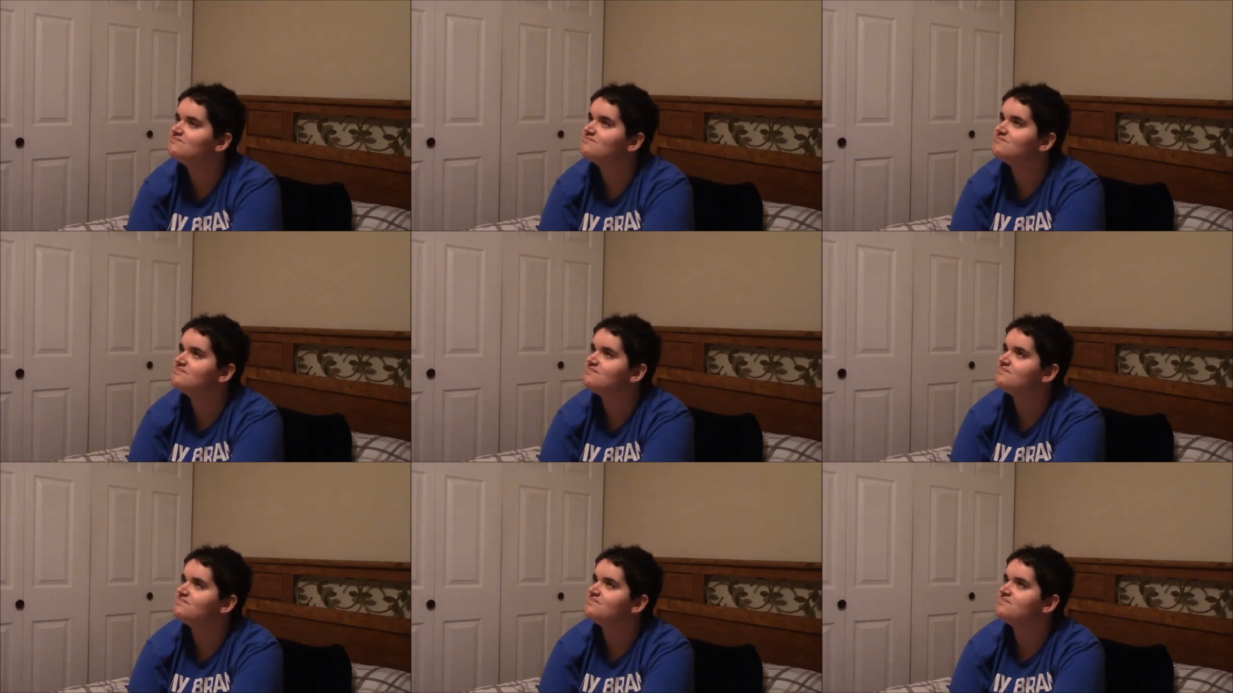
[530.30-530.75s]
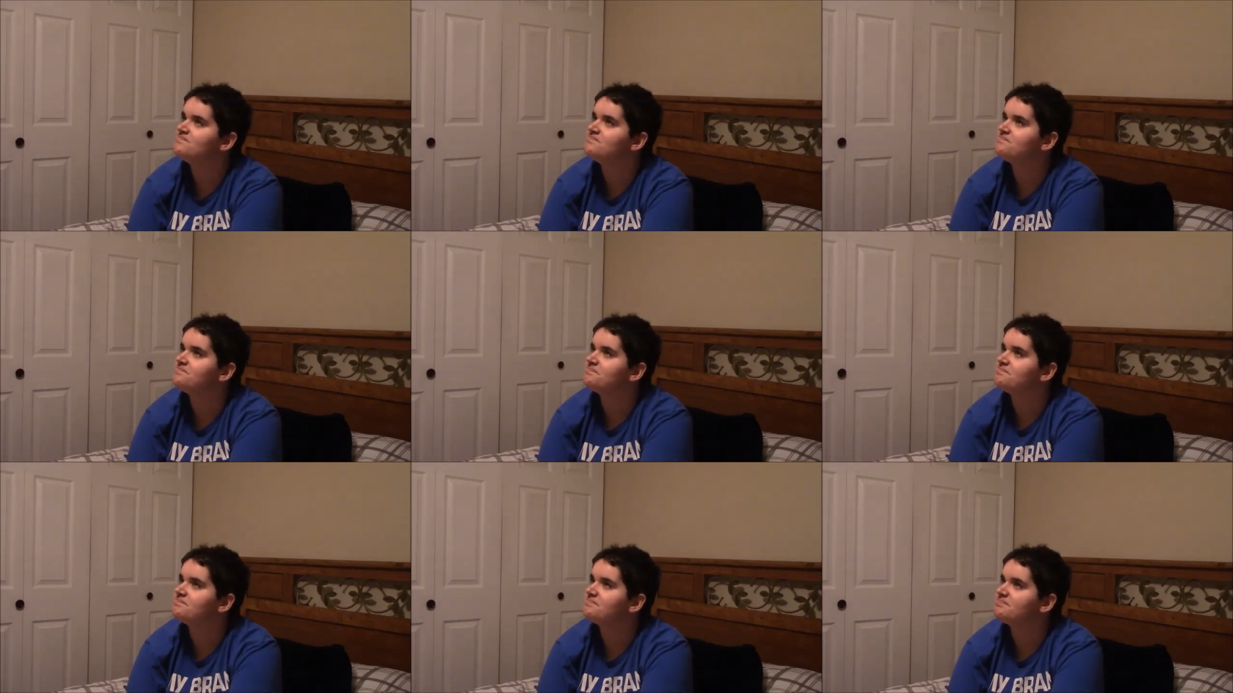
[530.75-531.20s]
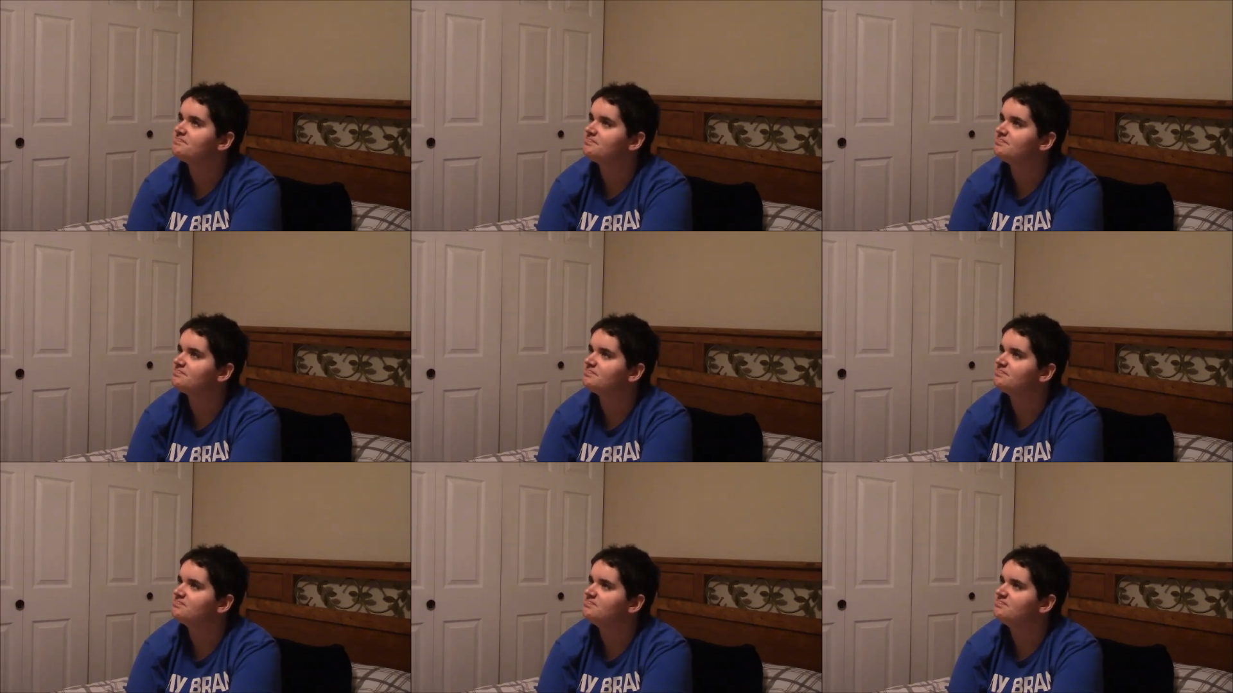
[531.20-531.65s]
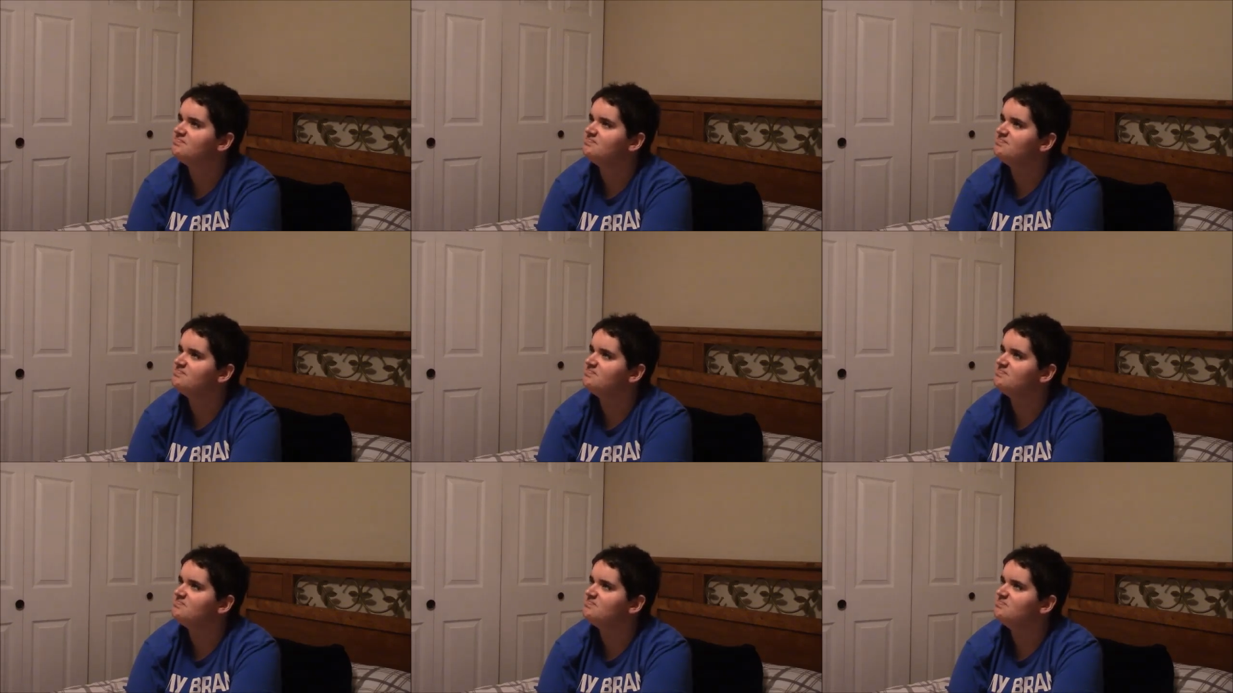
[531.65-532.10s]

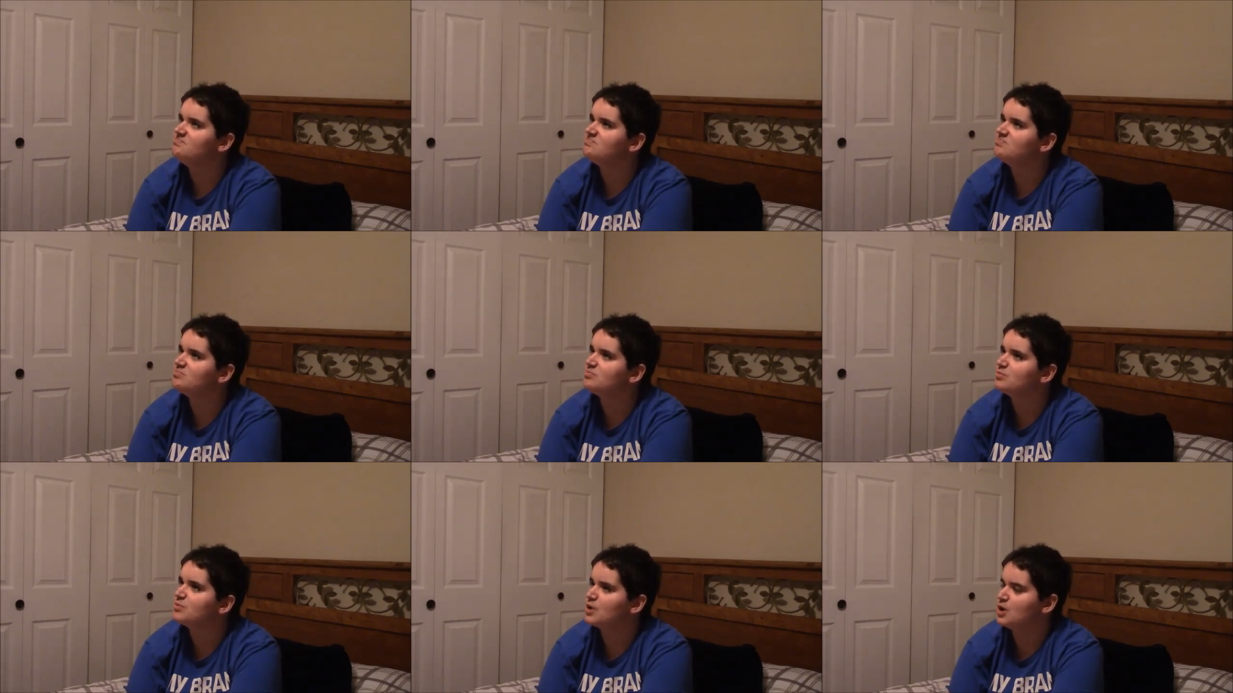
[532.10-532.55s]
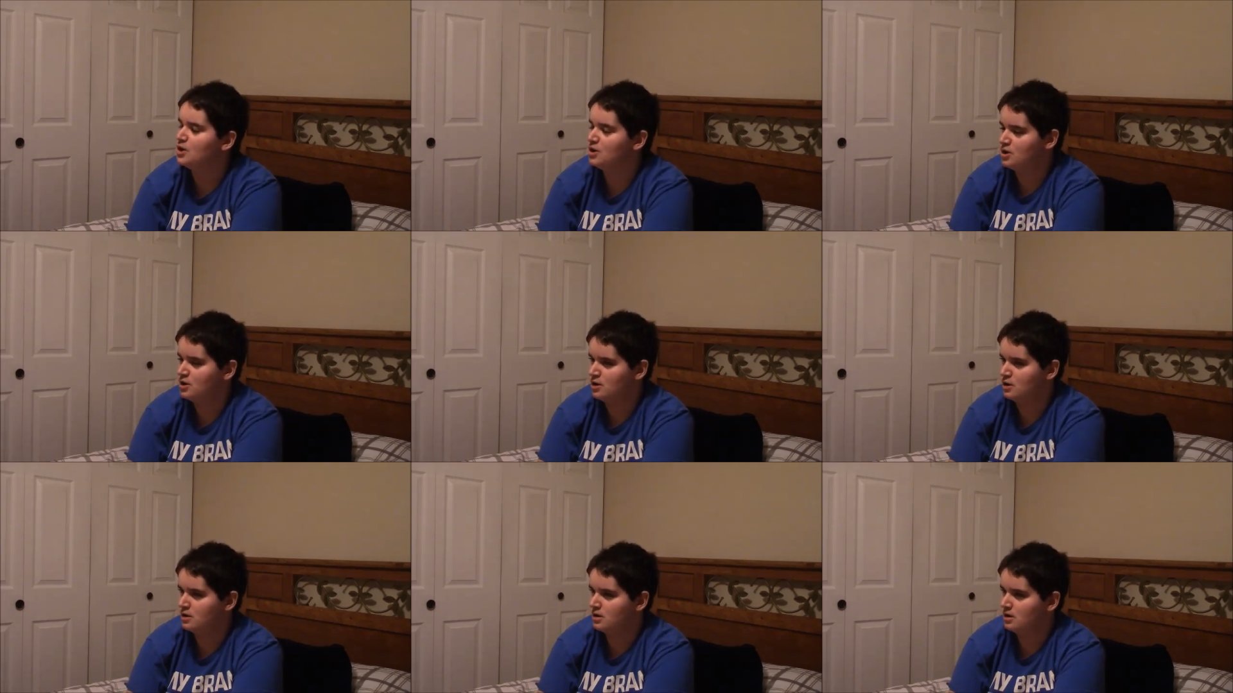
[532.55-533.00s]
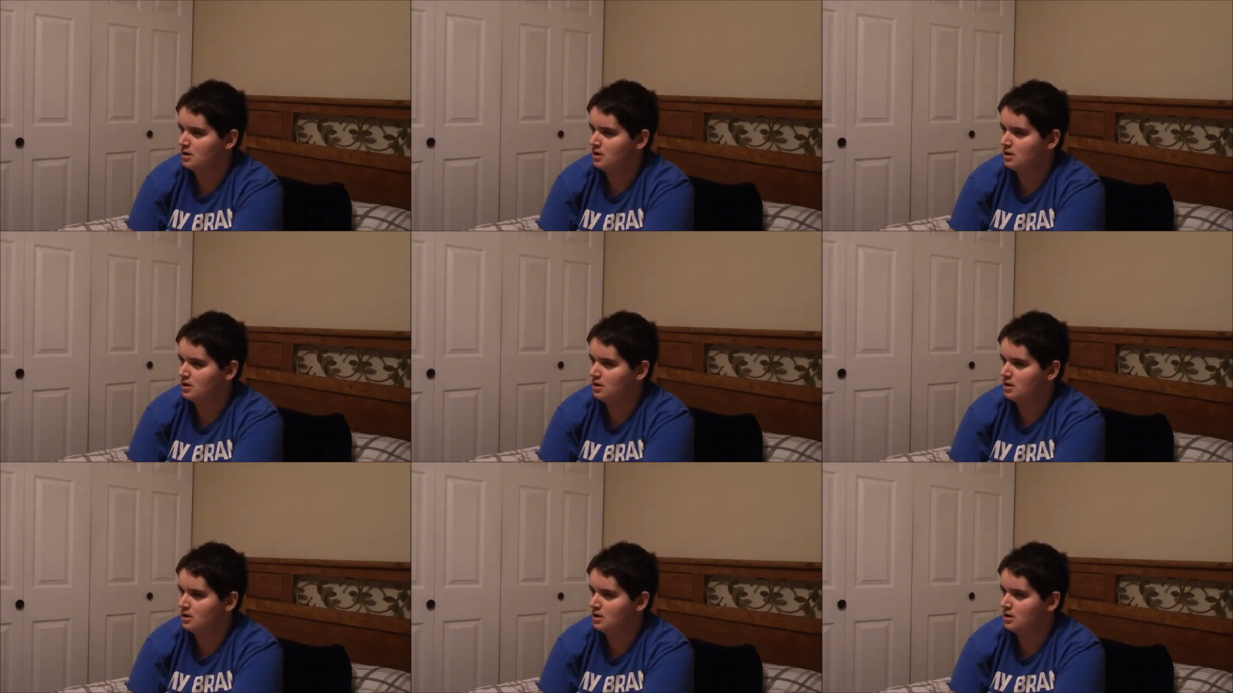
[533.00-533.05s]
[no speech]